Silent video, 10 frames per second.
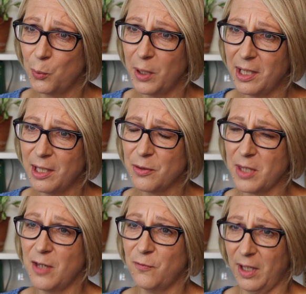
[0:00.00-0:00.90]
where
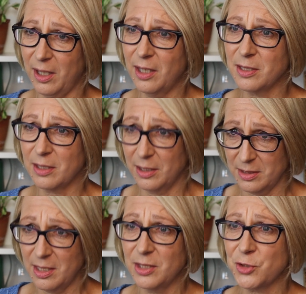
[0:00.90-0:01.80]
they've had a
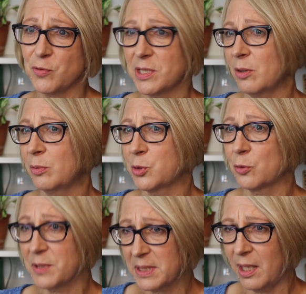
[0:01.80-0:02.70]
test result
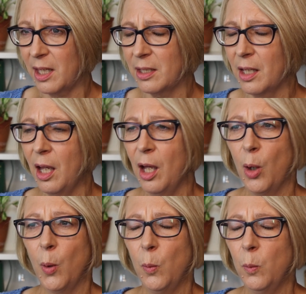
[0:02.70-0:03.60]
or a scan
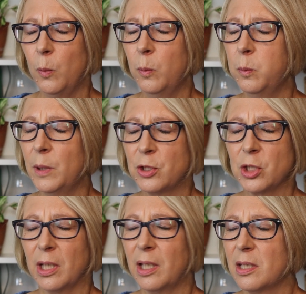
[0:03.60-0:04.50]
which
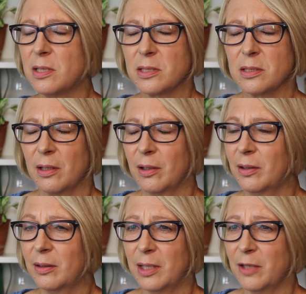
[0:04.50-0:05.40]
has
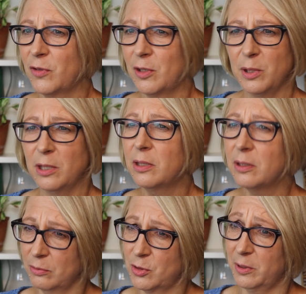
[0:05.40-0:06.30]
given them a
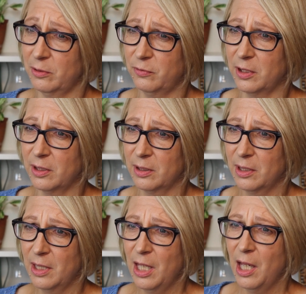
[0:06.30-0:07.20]
huge amount of fear.
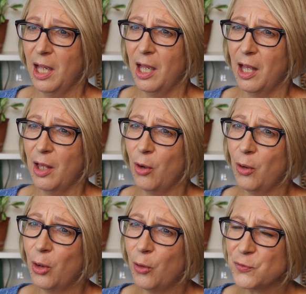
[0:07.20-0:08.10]

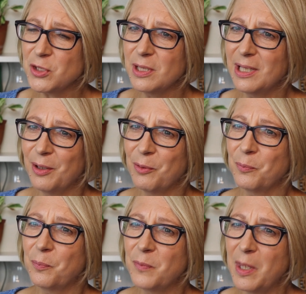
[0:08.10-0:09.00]
Often
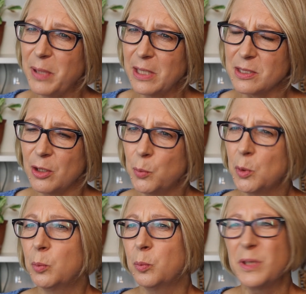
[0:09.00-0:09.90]
they're being told,
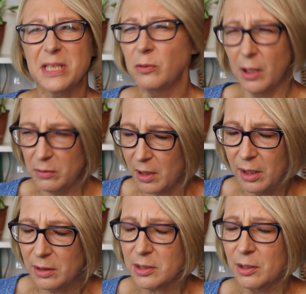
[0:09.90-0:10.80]
well, we don't know
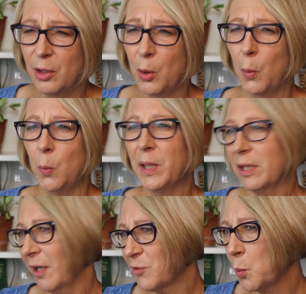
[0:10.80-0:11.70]
yet, we're going
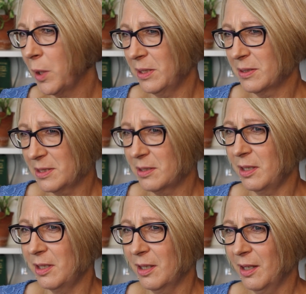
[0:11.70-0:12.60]
to have to wait and see.